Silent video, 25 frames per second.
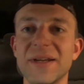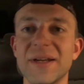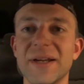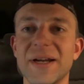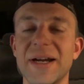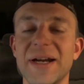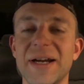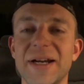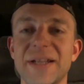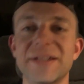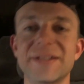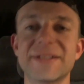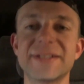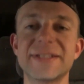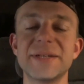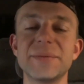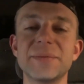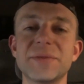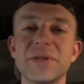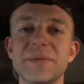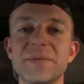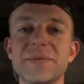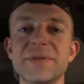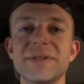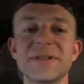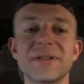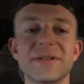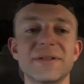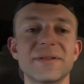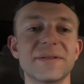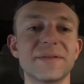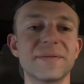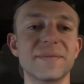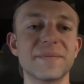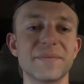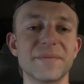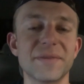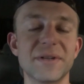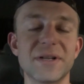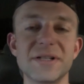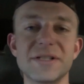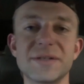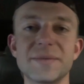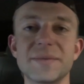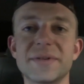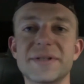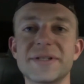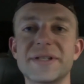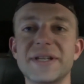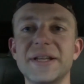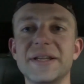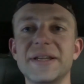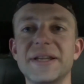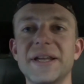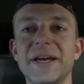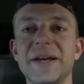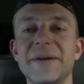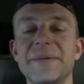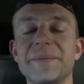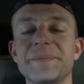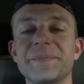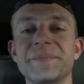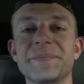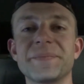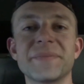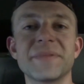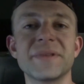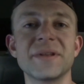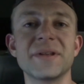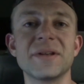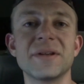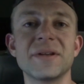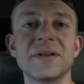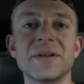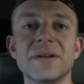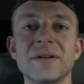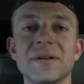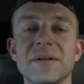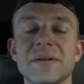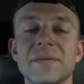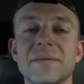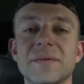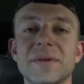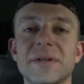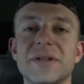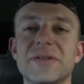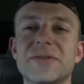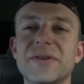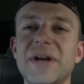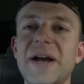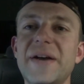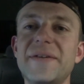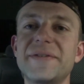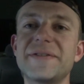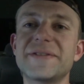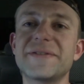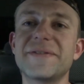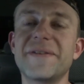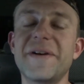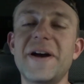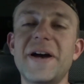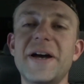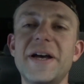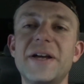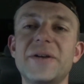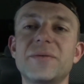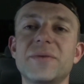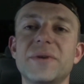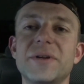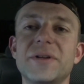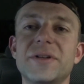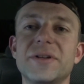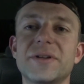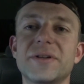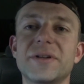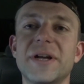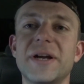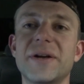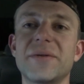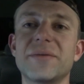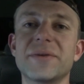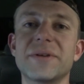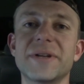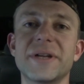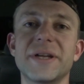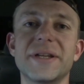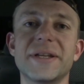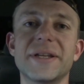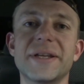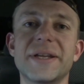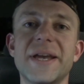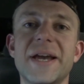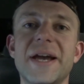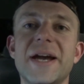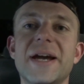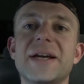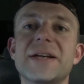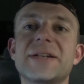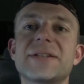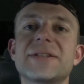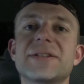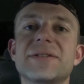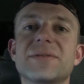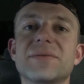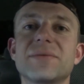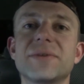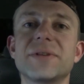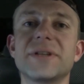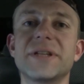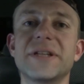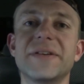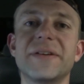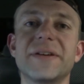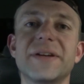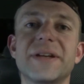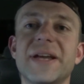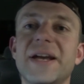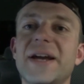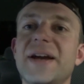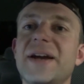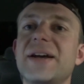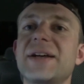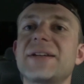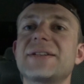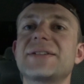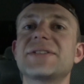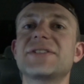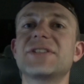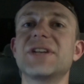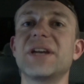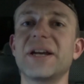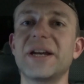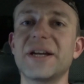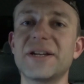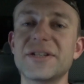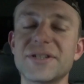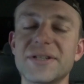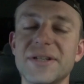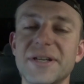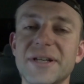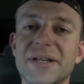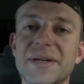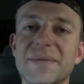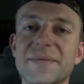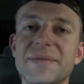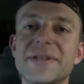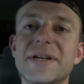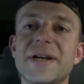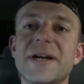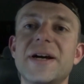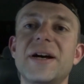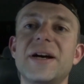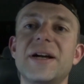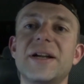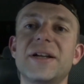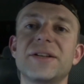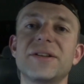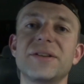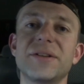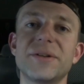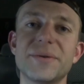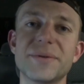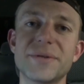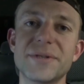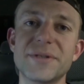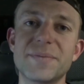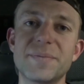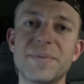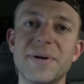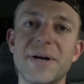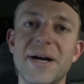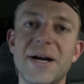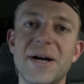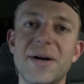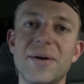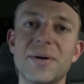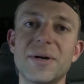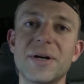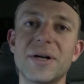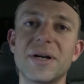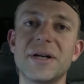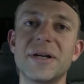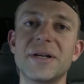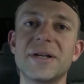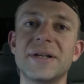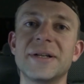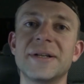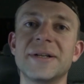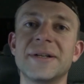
uh, the symptoms, customer said that it drives fine when you're not really on the gas. When you give it gas, check engine light comes on, it loses power